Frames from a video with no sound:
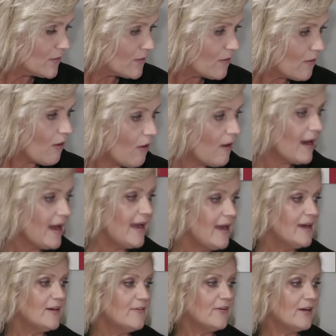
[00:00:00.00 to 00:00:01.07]
I
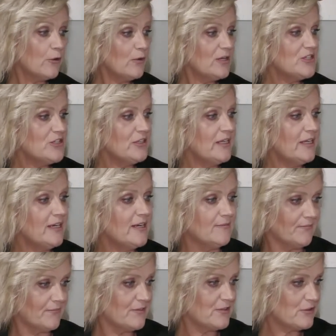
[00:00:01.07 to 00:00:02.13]
have a question here,
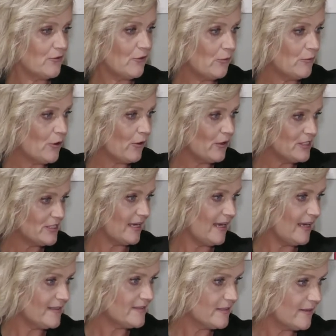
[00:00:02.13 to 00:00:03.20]
so I'm going to
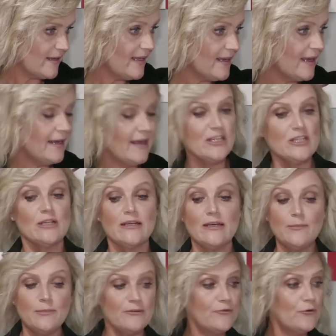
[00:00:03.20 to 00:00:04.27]
answer that. And actually,
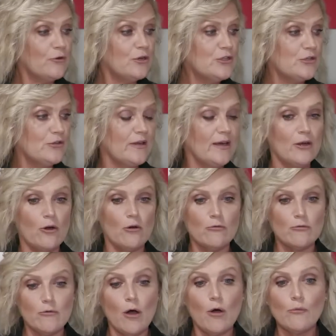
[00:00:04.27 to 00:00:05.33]
before I do that,
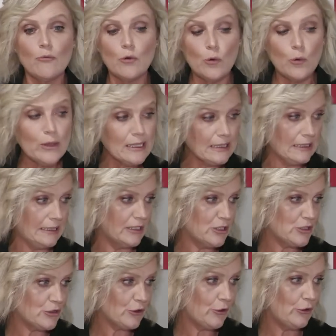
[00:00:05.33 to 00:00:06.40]
I will quickly
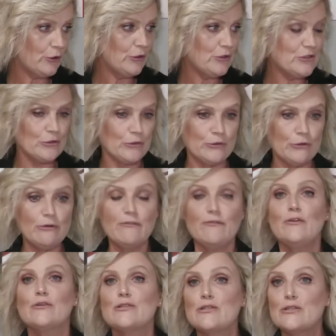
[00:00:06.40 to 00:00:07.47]
show you, Sonia, if
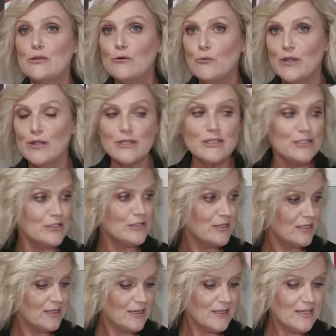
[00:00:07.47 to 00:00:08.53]
you're still with us,
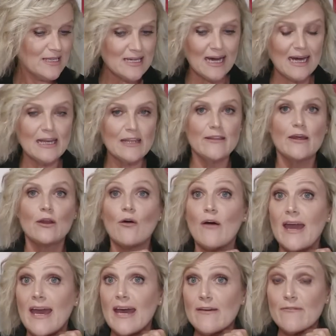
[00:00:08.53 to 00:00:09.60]
the colour that I
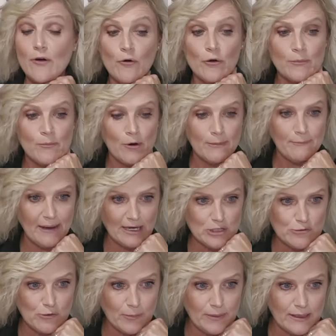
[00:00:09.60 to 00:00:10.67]
have on my
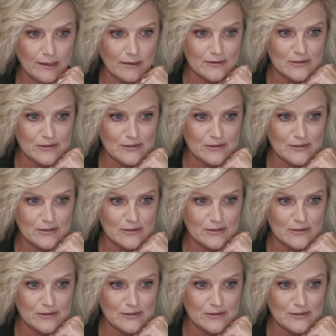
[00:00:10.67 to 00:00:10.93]
backdrop here.